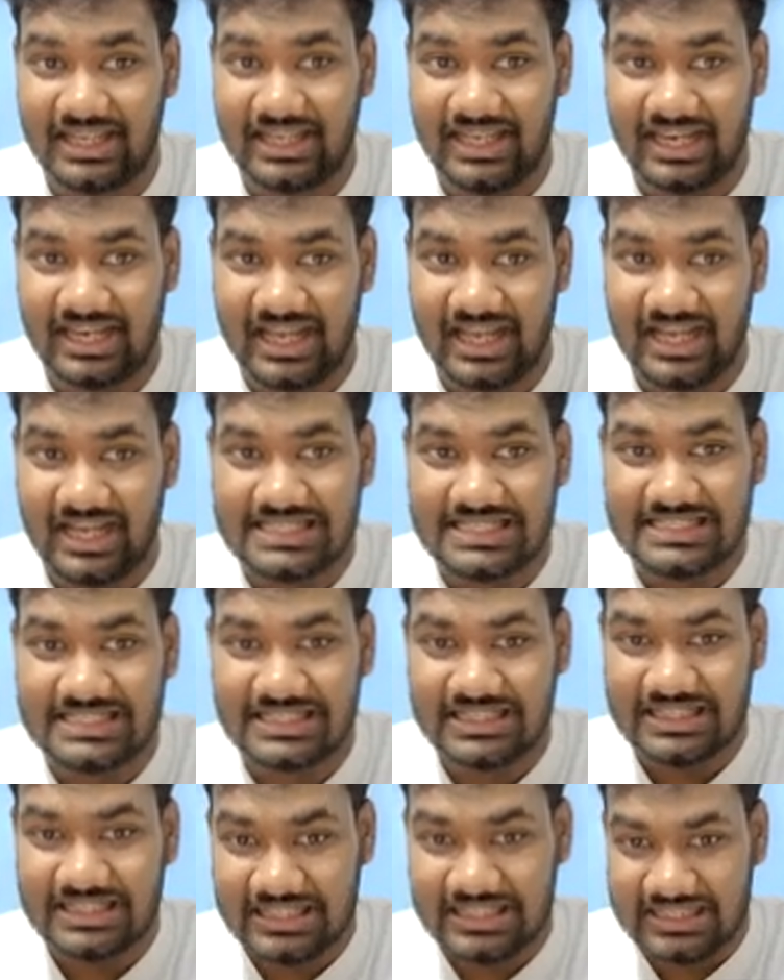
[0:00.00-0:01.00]
area is,
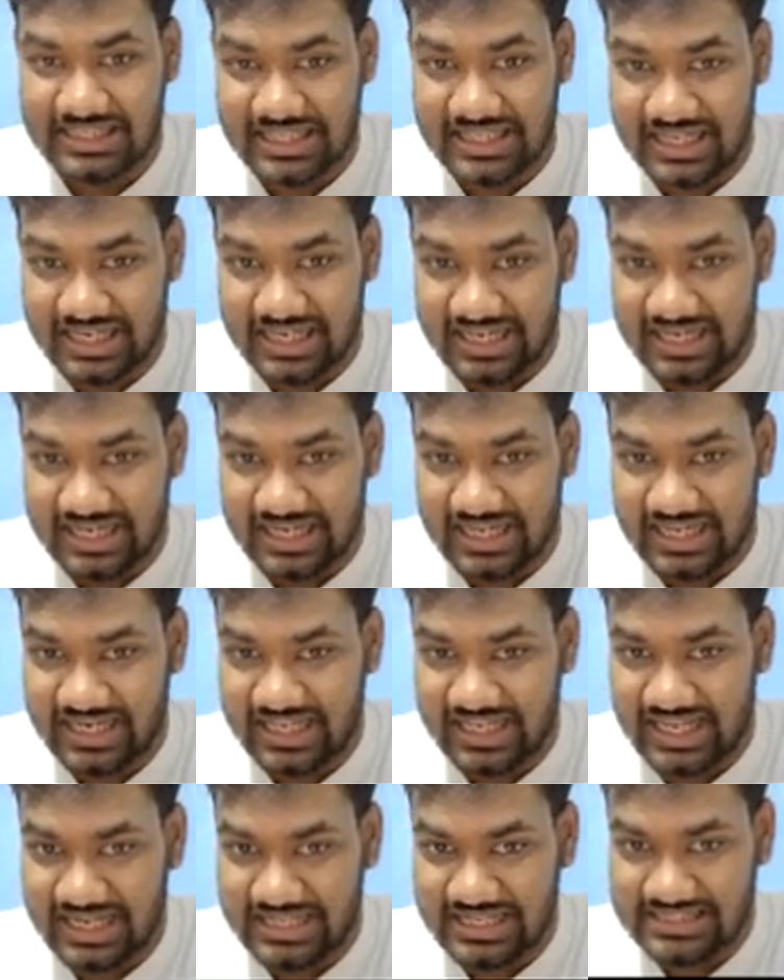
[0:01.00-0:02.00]
the green
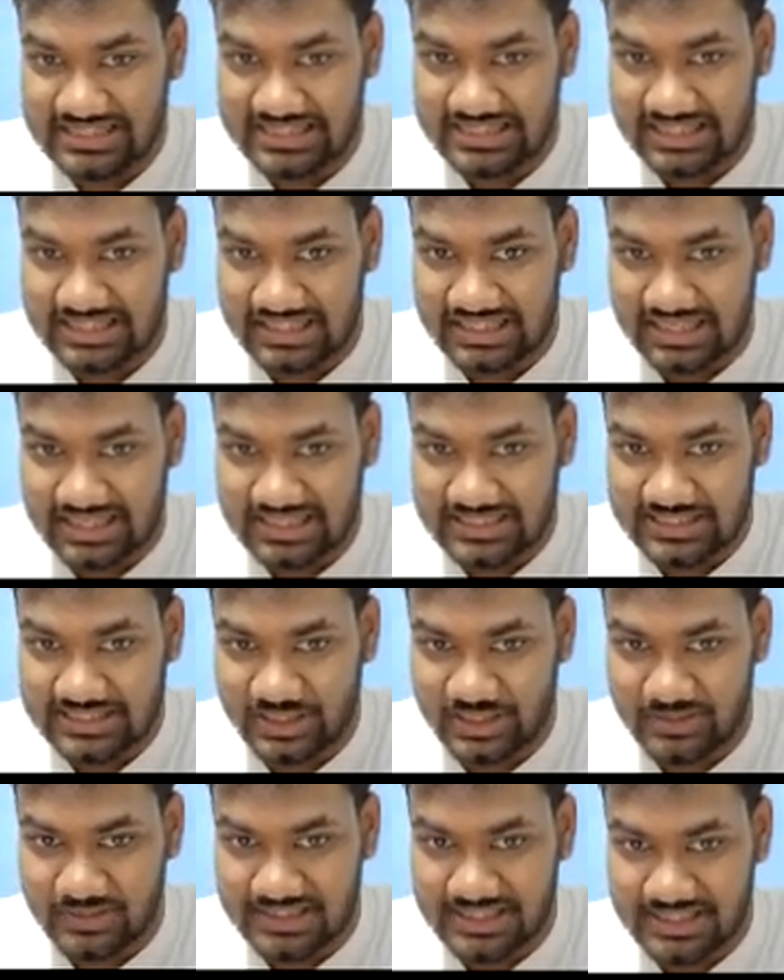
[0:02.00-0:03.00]
area is the
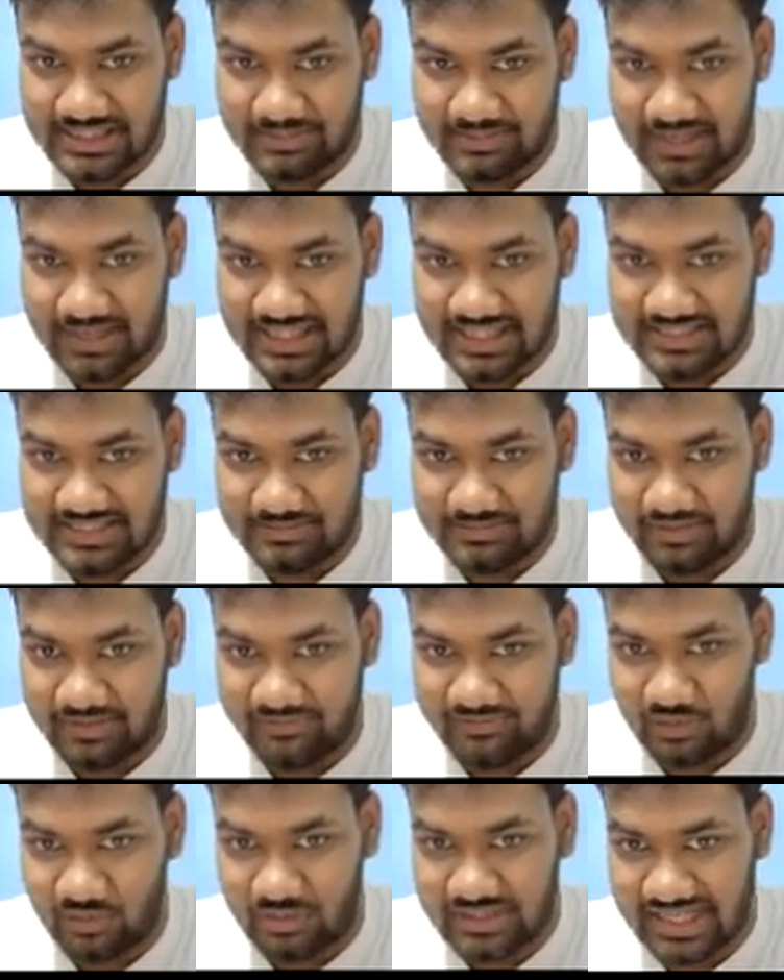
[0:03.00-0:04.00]
consumer surplus
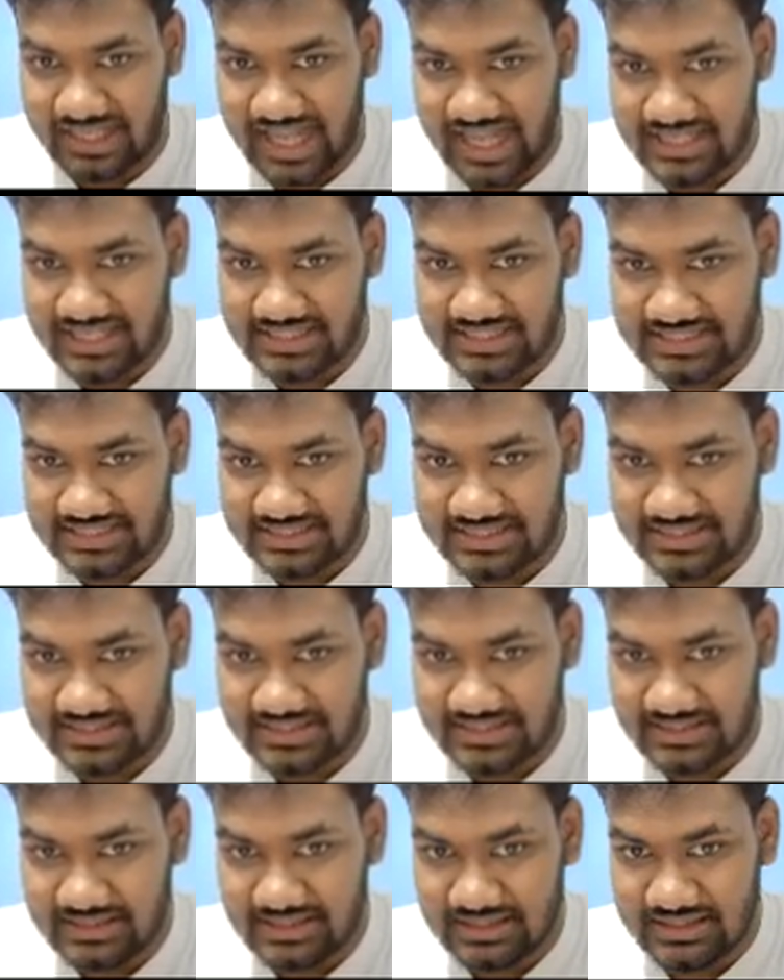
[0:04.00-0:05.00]
before the tax.
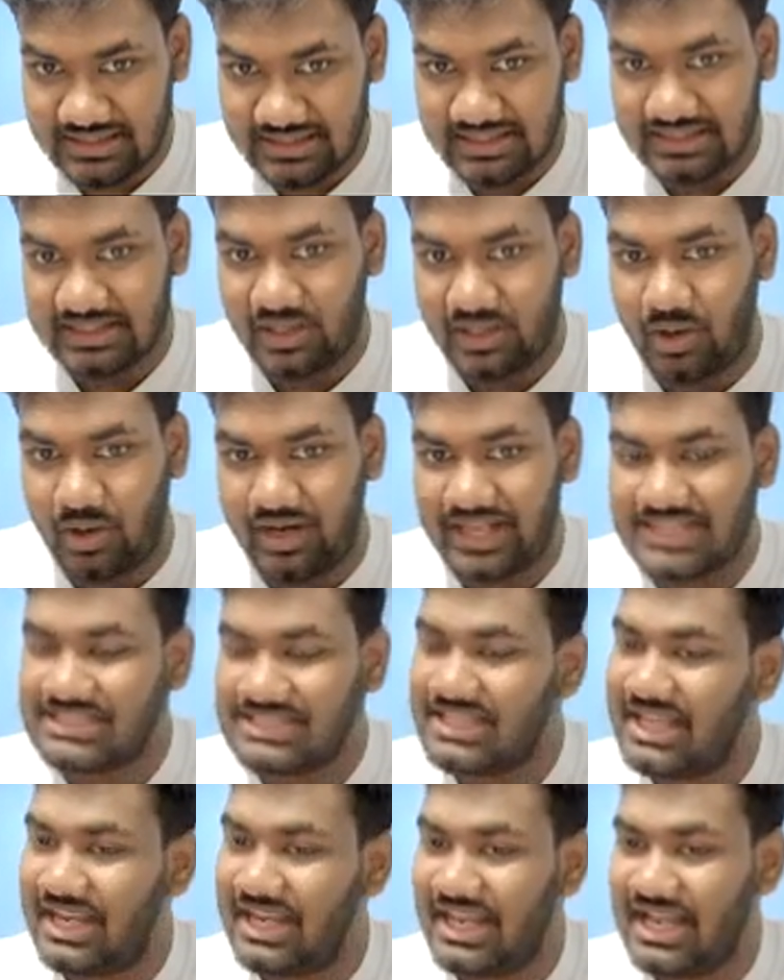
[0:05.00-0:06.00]
The orange
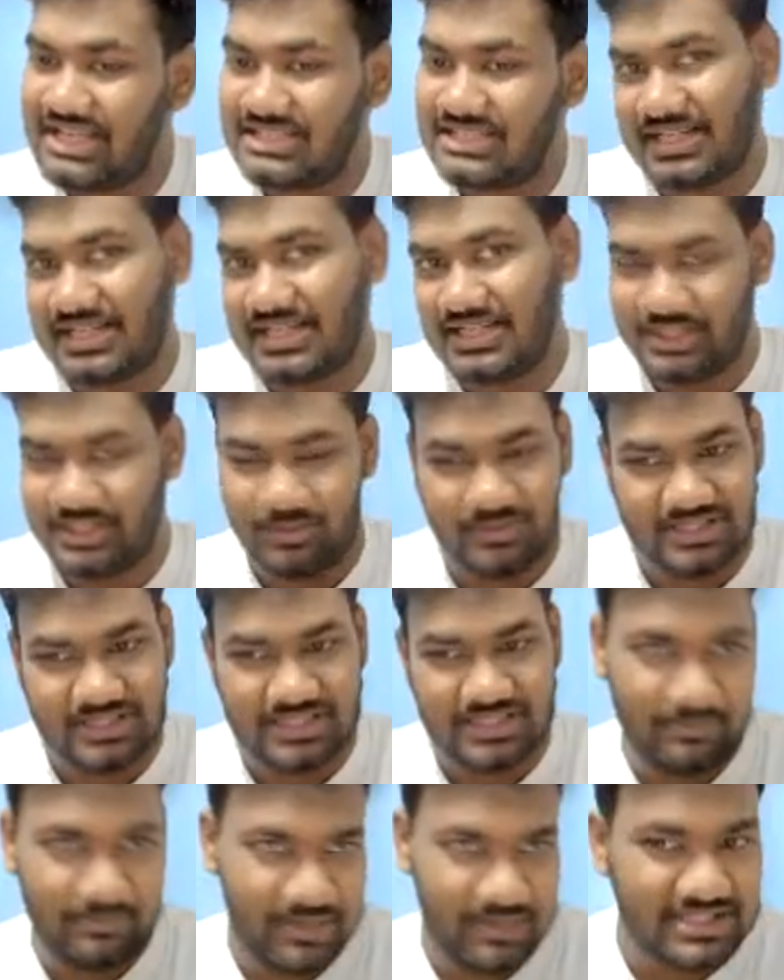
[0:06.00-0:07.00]
area is the consumer
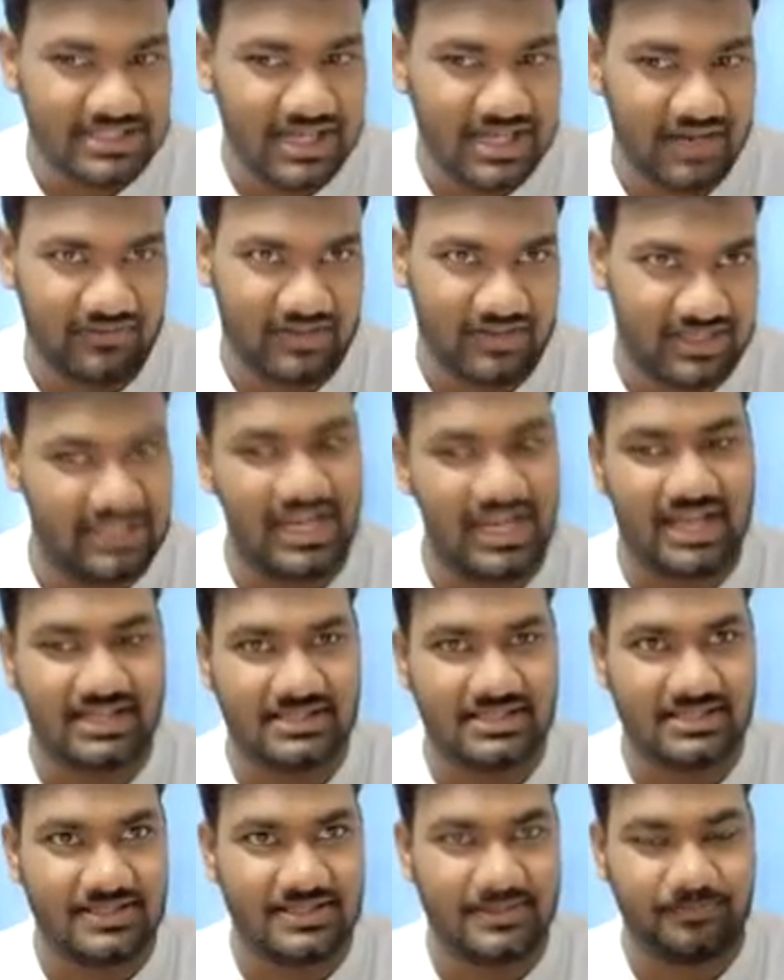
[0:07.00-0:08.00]
surplus after the tax.
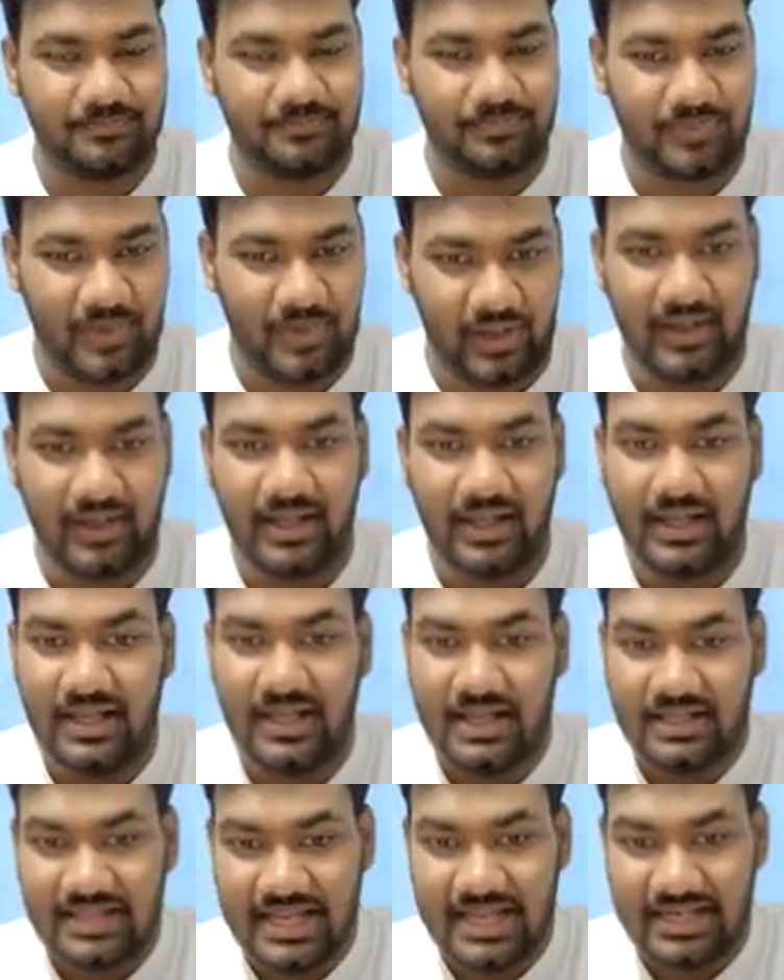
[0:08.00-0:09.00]
Okay.
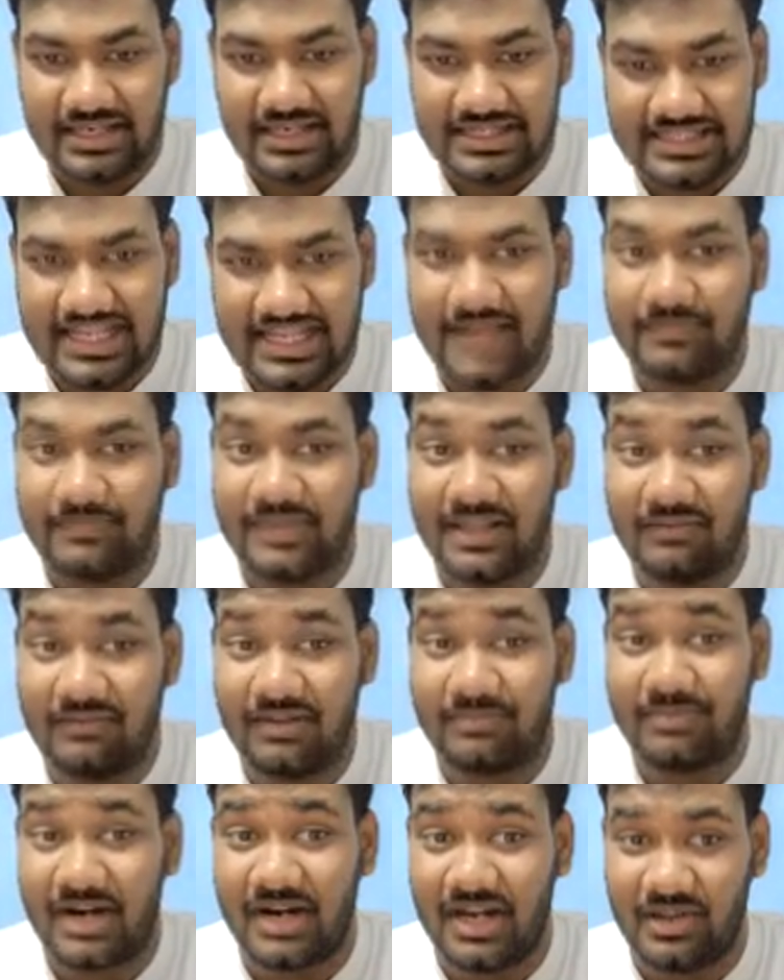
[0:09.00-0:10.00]
Then same thing
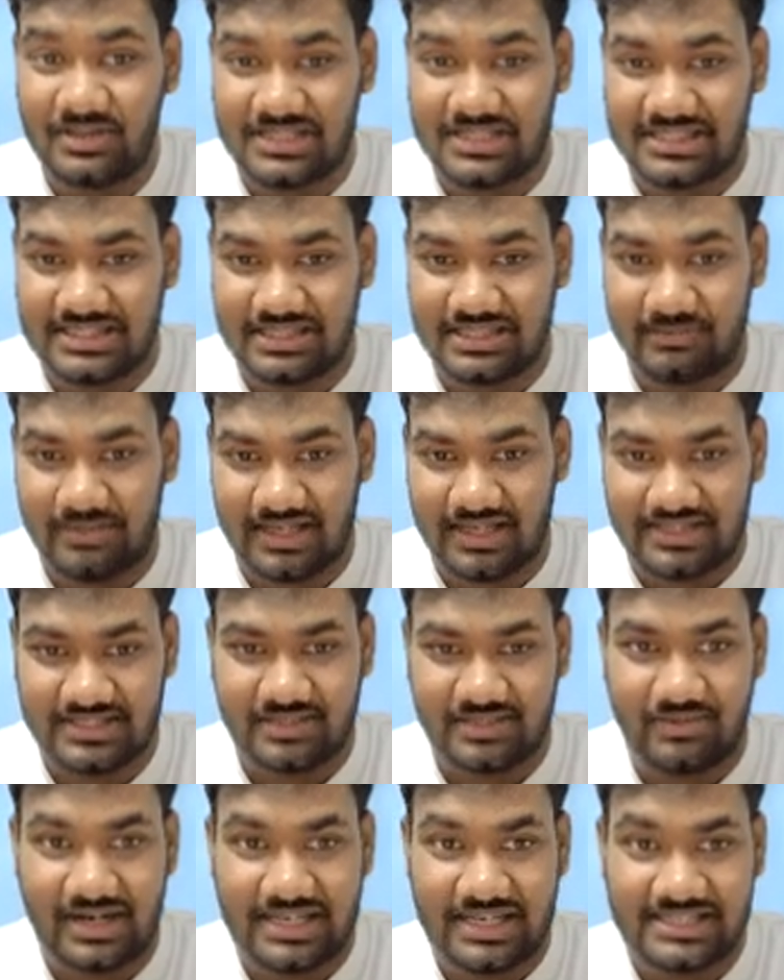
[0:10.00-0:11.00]
with producer surplus.
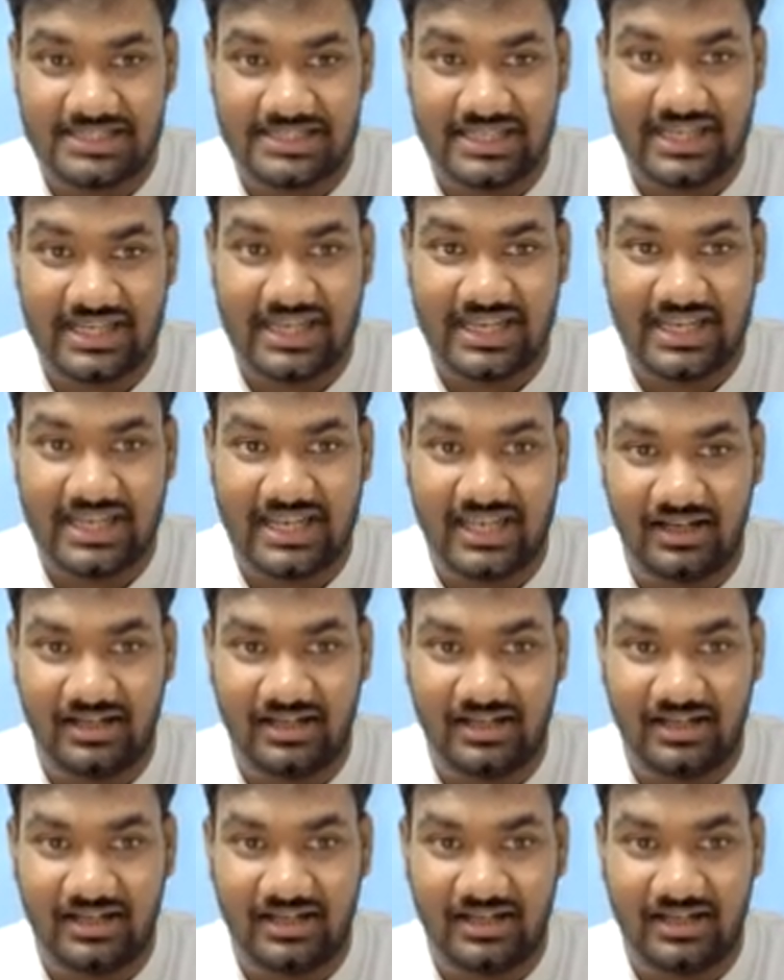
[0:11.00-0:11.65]
What is the area?